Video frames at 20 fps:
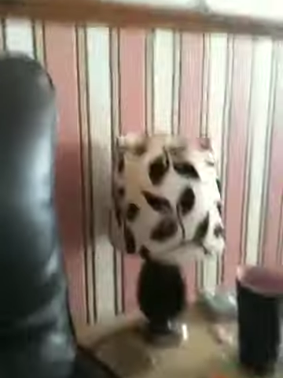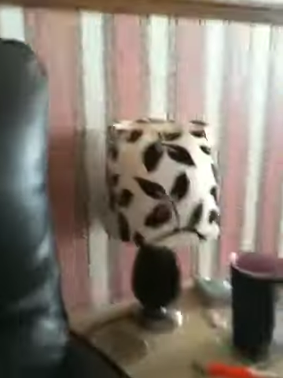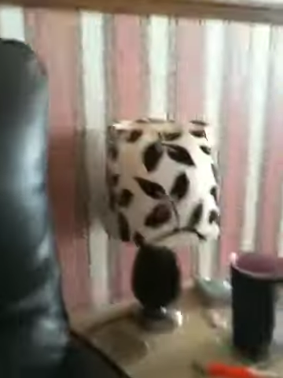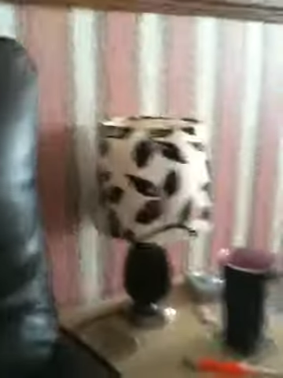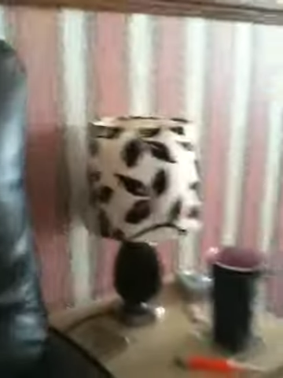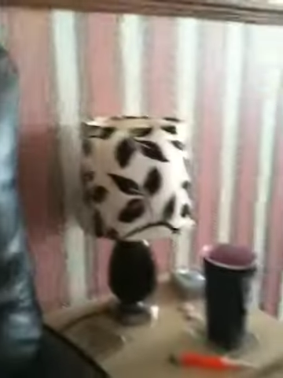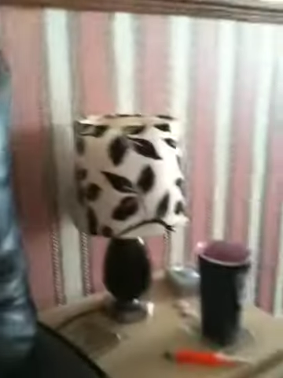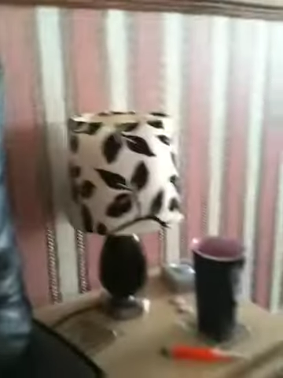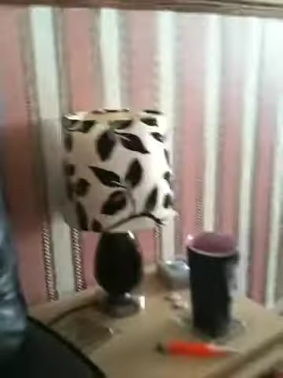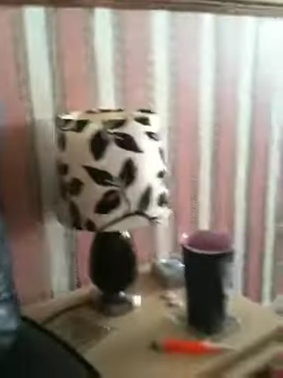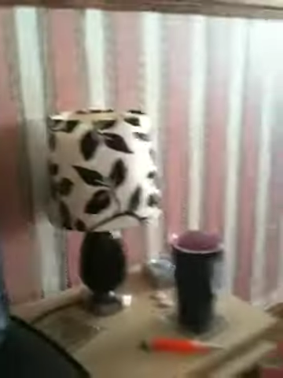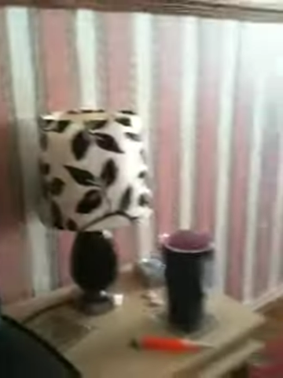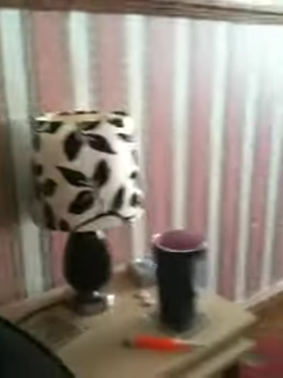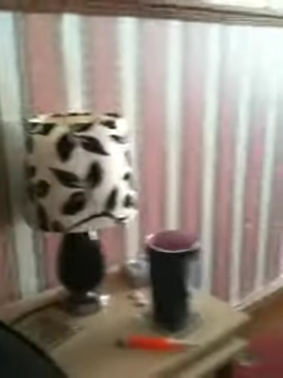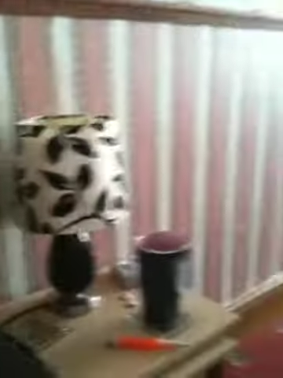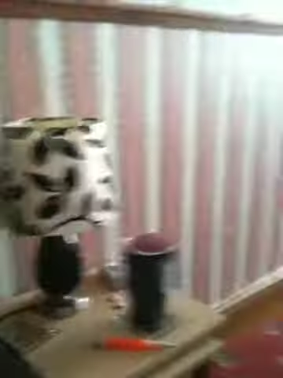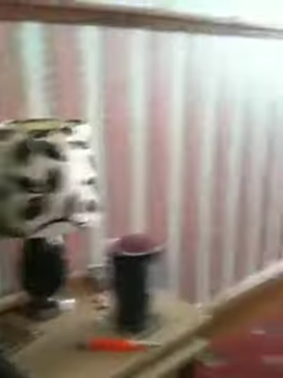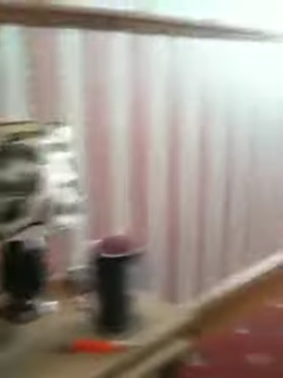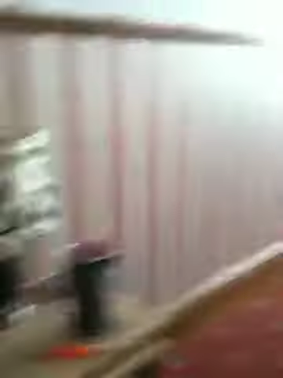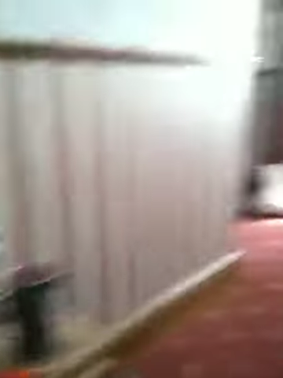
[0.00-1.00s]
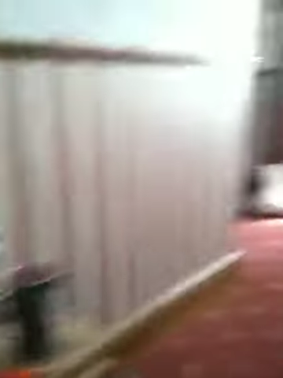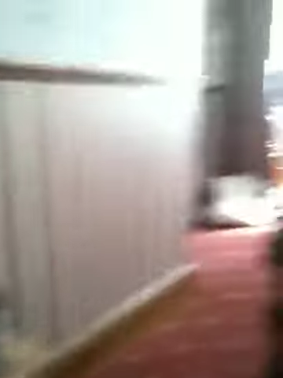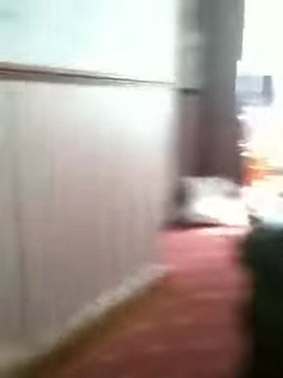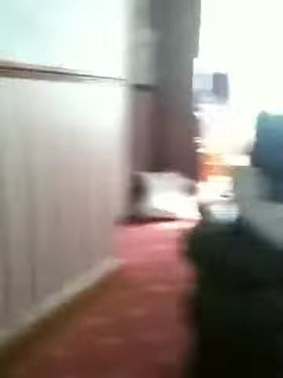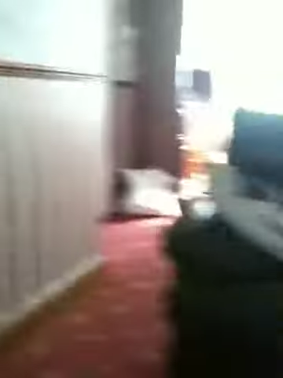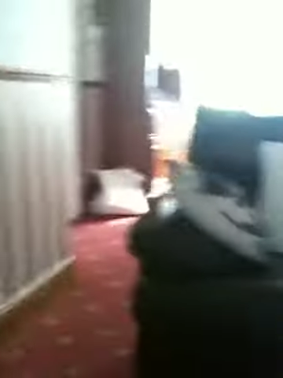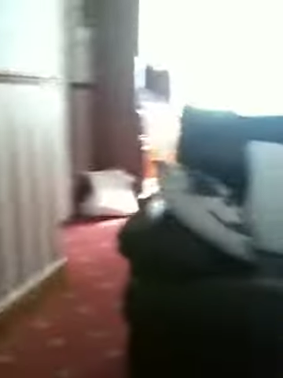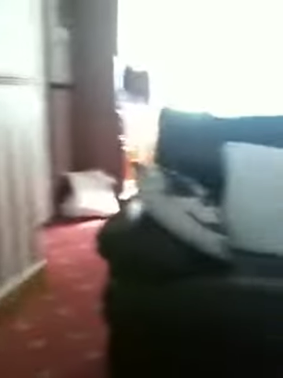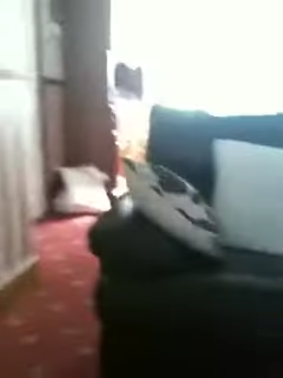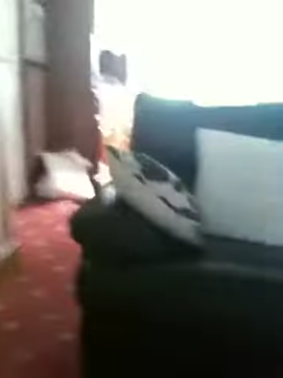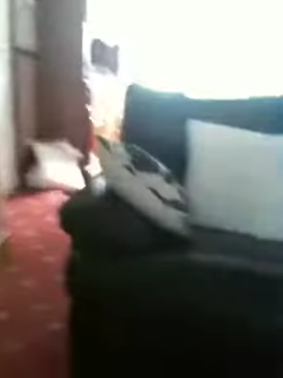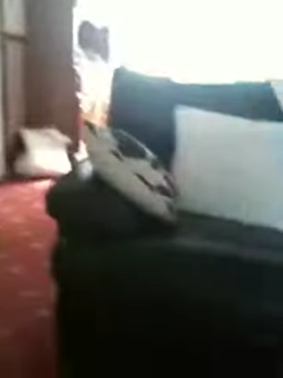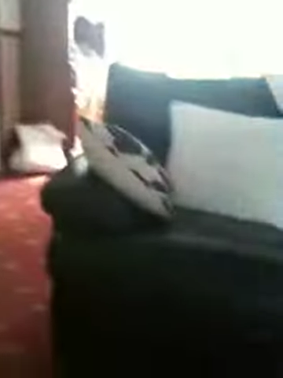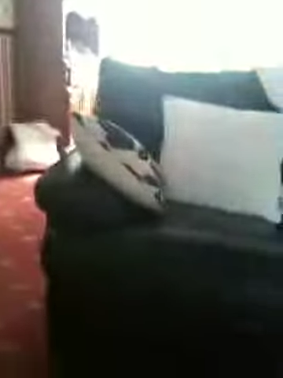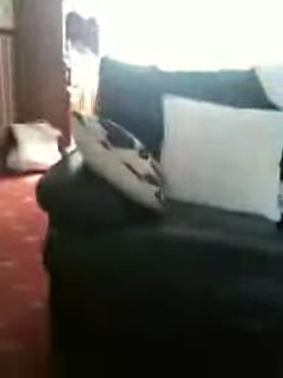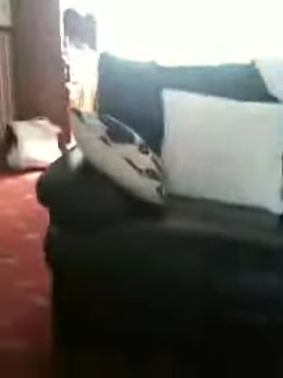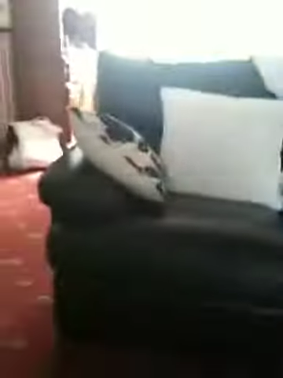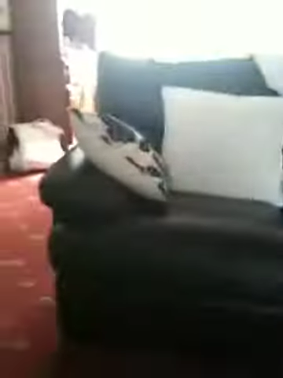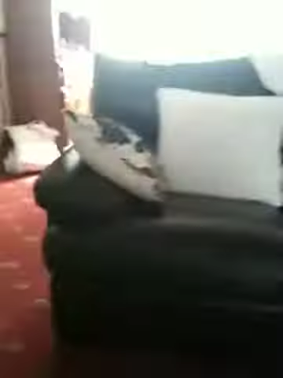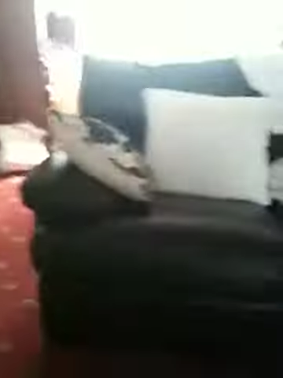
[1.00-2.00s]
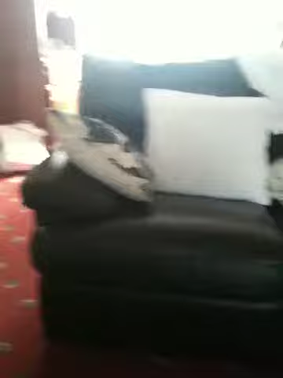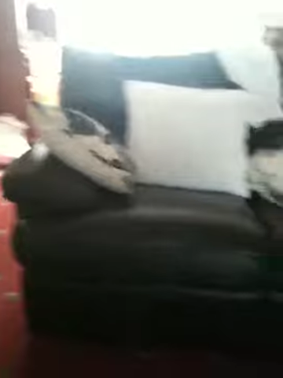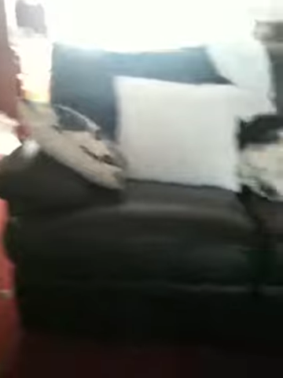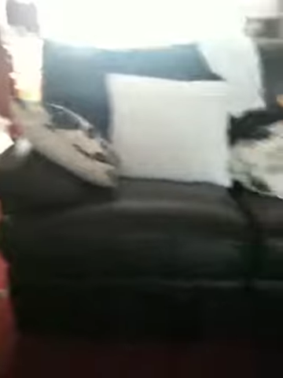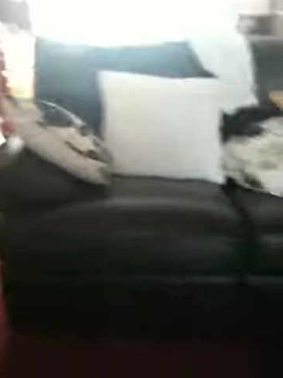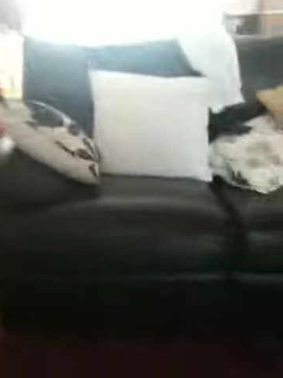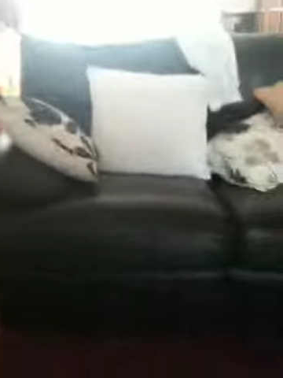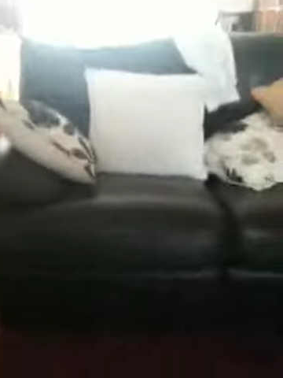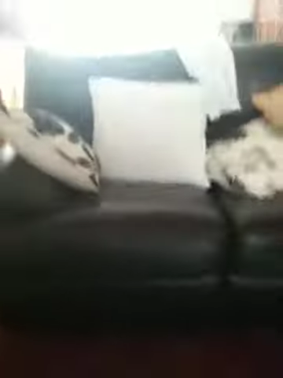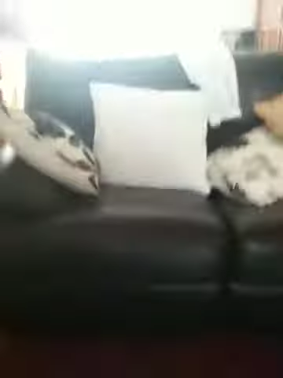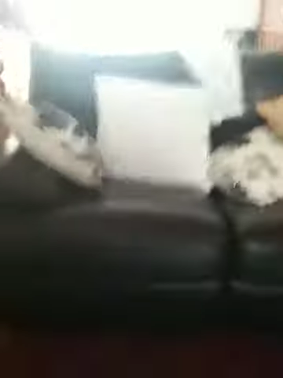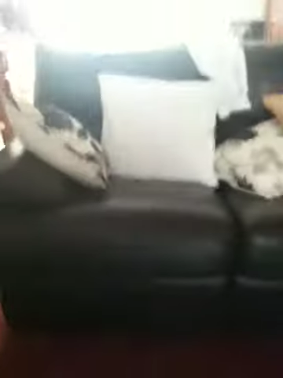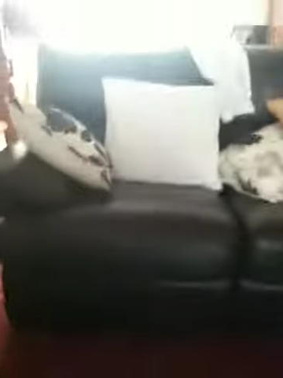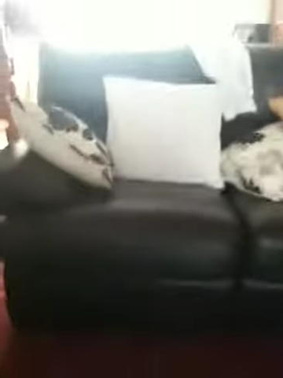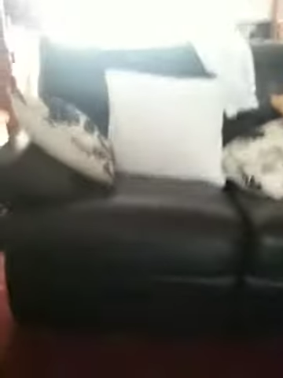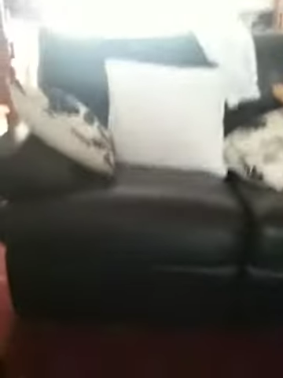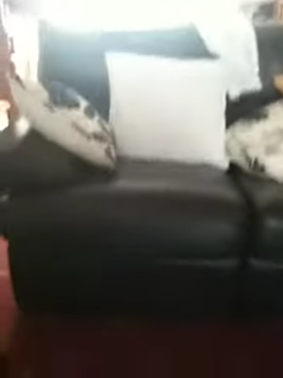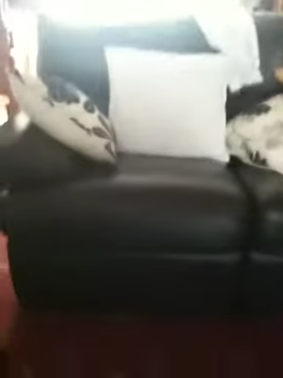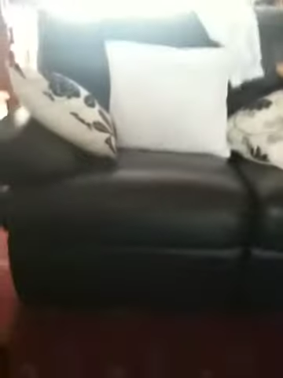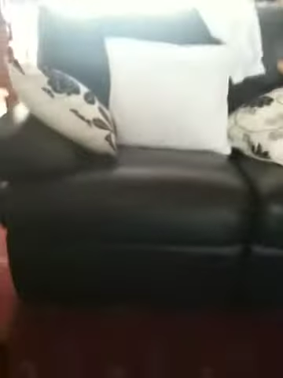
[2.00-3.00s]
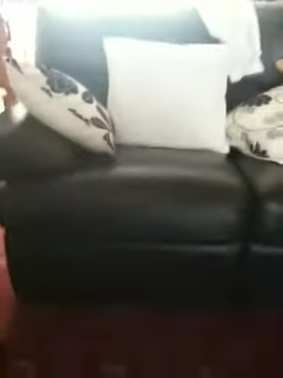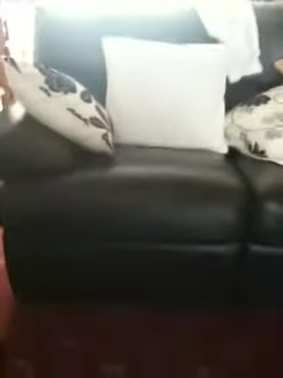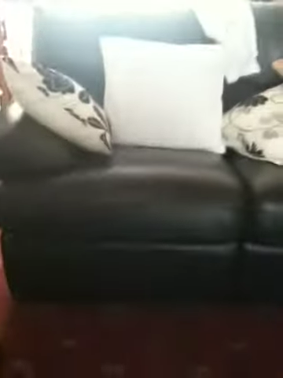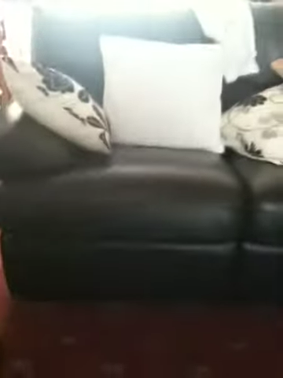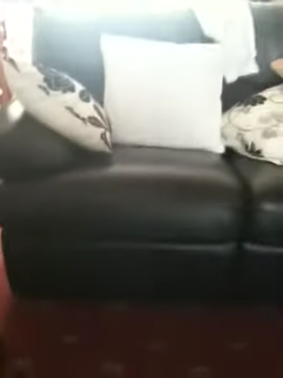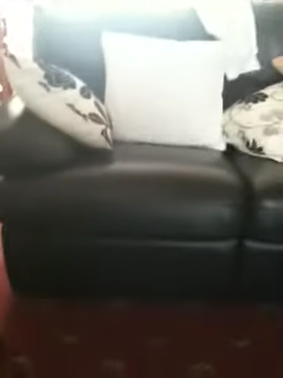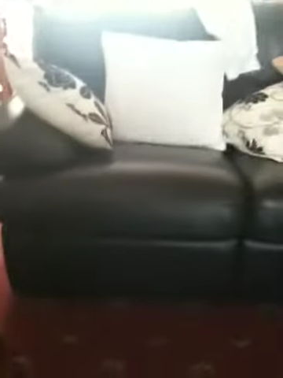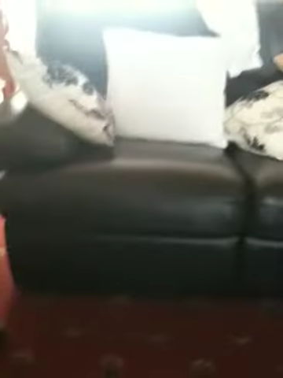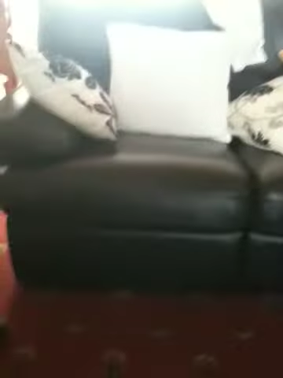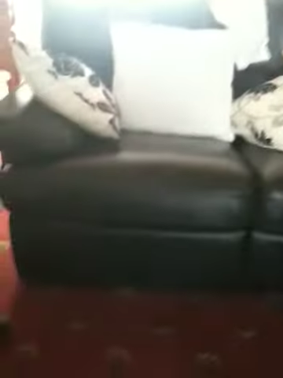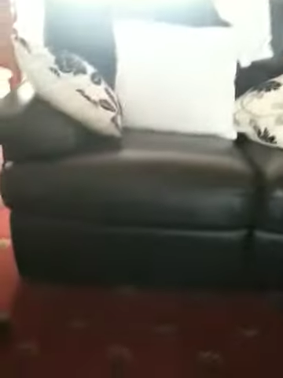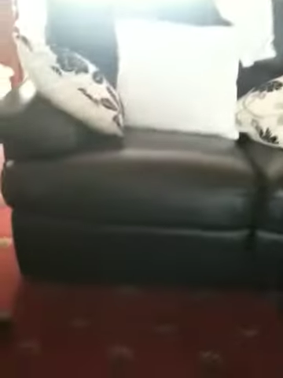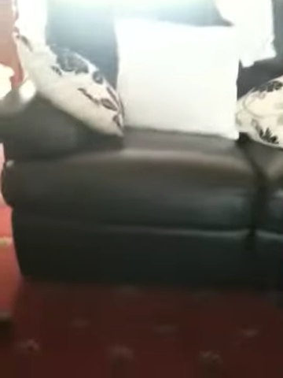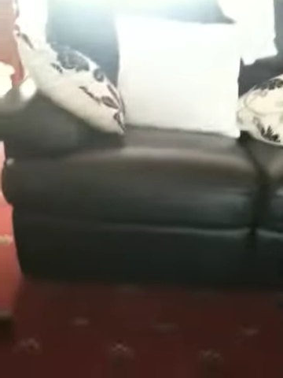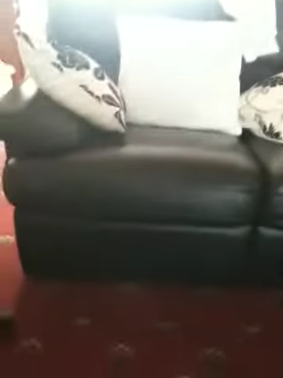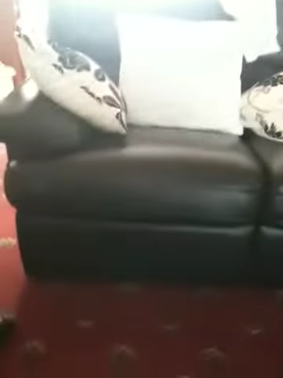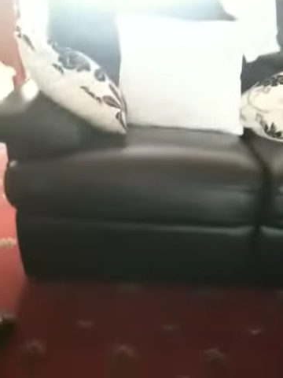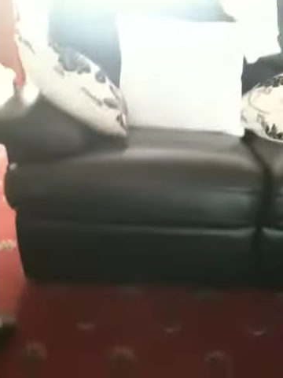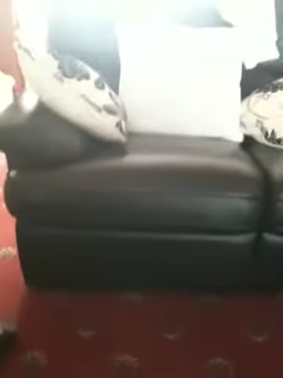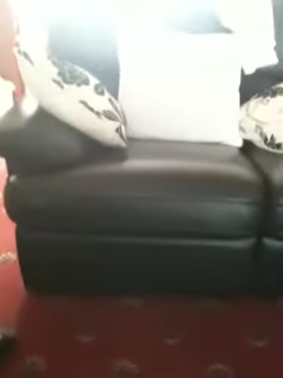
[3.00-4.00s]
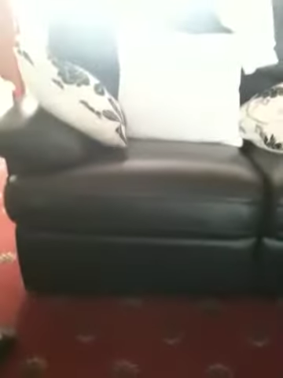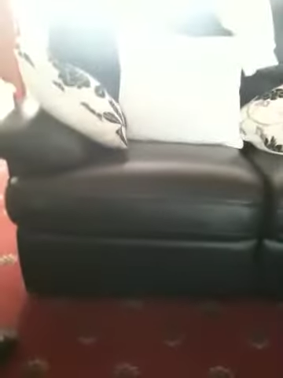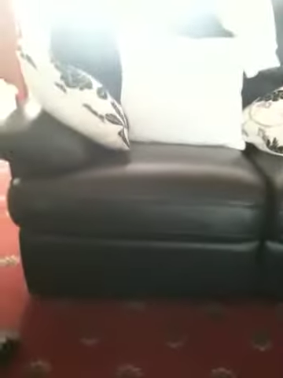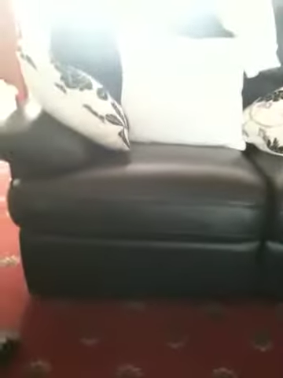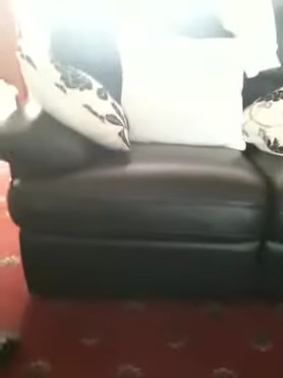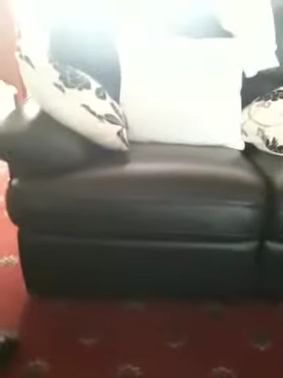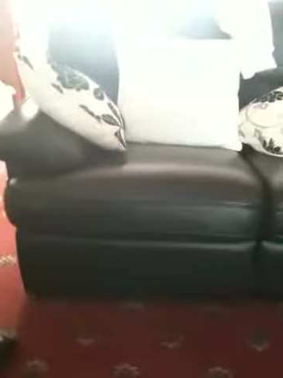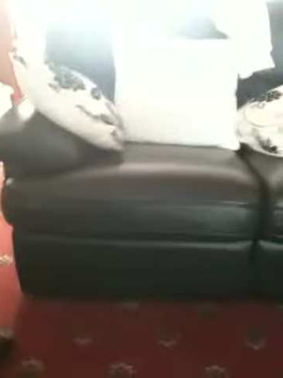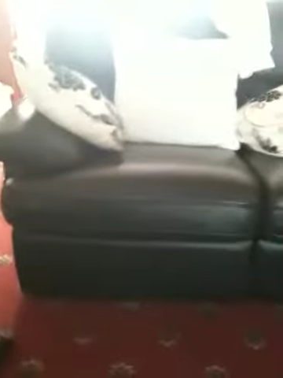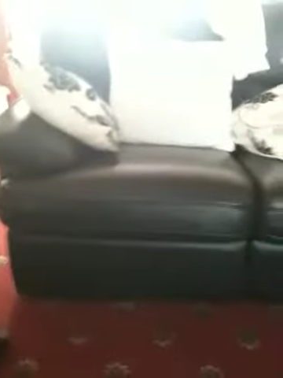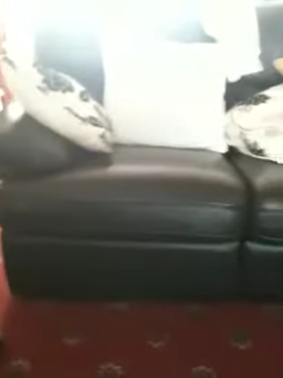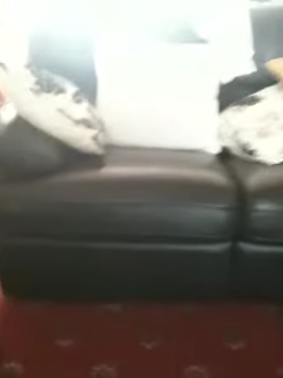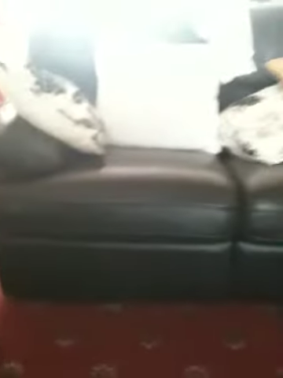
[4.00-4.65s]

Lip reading: No face is visible, so there are no lips to read.